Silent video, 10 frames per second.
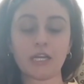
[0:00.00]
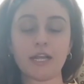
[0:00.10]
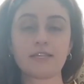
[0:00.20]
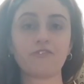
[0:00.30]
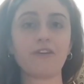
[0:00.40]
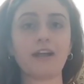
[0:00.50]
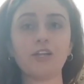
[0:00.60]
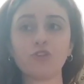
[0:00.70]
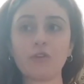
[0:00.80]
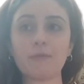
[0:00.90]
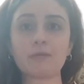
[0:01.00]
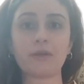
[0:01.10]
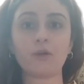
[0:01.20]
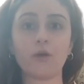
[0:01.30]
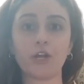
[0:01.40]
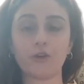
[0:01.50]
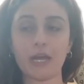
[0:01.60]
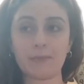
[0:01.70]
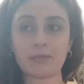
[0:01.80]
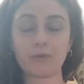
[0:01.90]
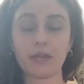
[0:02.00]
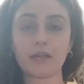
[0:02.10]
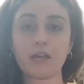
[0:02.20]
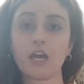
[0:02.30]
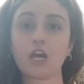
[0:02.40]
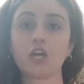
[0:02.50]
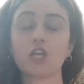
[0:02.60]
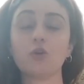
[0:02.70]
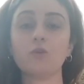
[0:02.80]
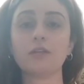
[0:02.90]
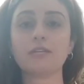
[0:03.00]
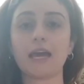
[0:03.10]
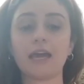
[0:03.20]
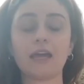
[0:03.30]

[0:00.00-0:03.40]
to find your rib spring or your hip spring, you will take